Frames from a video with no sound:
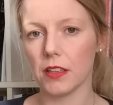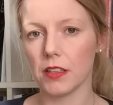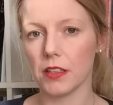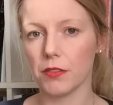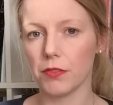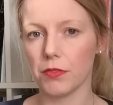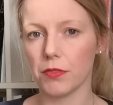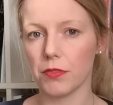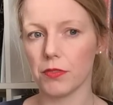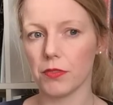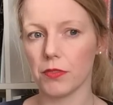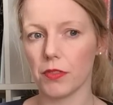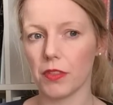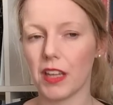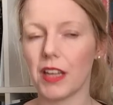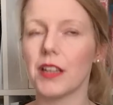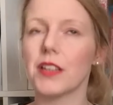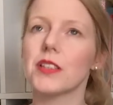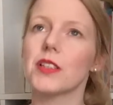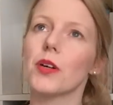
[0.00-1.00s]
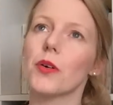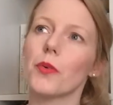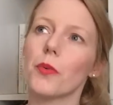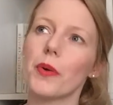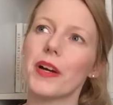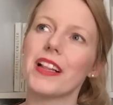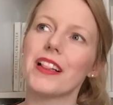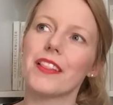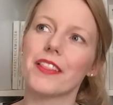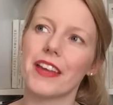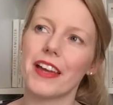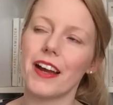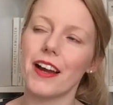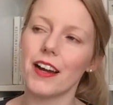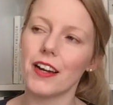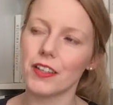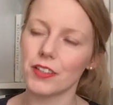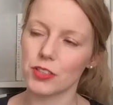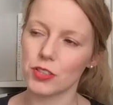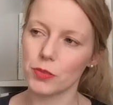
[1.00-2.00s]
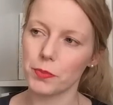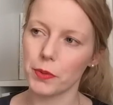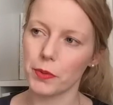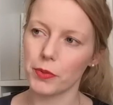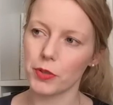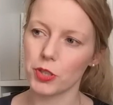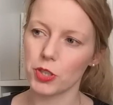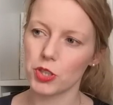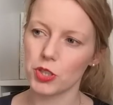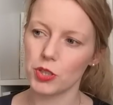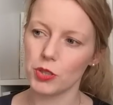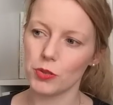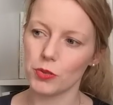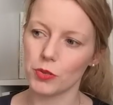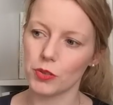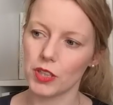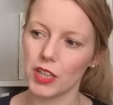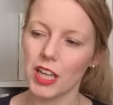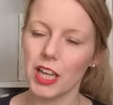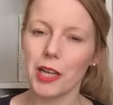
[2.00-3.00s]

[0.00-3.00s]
They are superwash too,